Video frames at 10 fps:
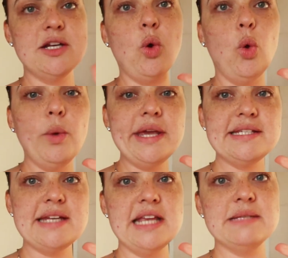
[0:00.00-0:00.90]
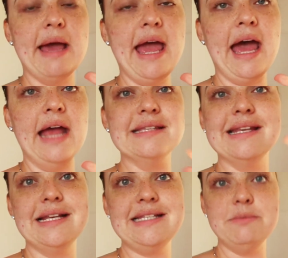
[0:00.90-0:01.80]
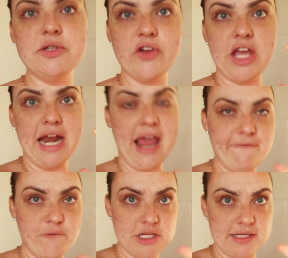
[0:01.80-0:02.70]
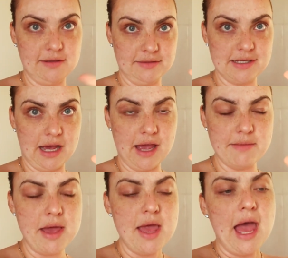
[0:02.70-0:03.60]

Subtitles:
and it always stains my hands, and I seem to forget every single time.